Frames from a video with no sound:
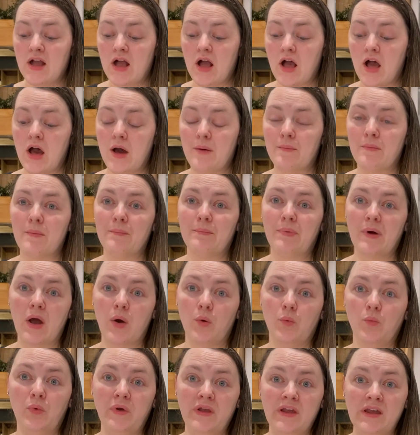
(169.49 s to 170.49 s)

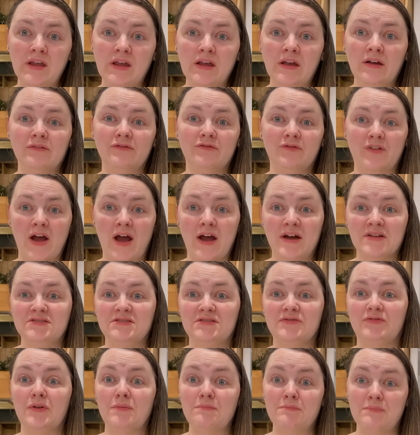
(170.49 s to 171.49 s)
But we
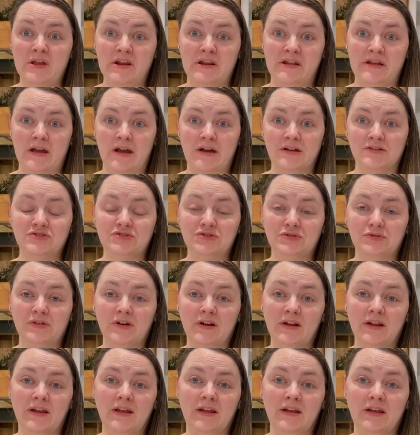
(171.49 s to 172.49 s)
fast from media
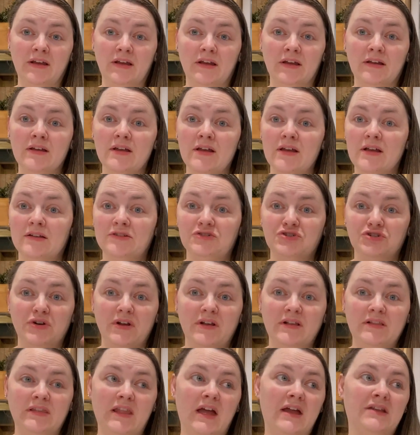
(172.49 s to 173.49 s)
during
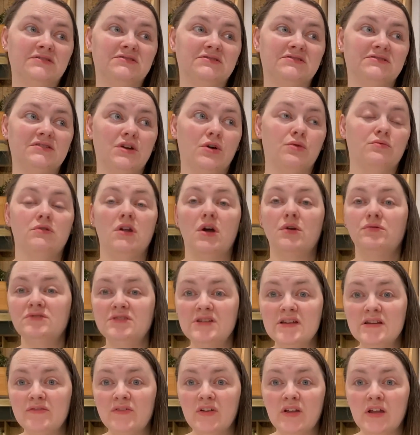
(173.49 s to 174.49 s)
Lent. So no
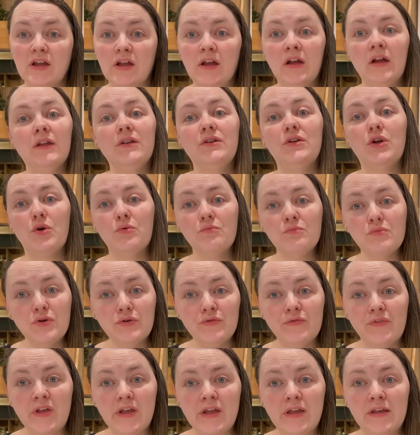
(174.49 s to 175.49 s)
TV, no
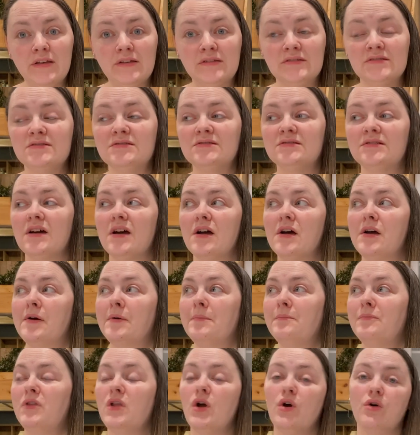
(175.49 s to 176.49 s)
movies,
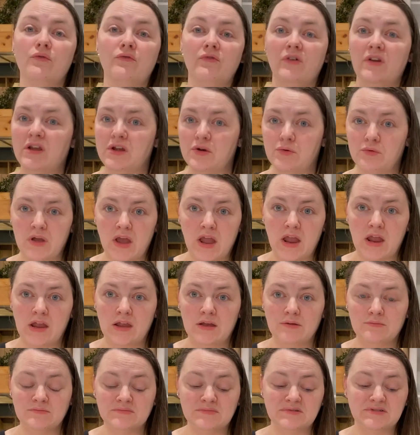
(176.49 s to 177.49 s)
no video
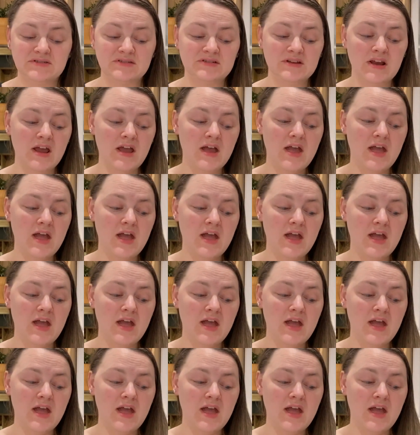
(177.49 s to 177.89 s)
games.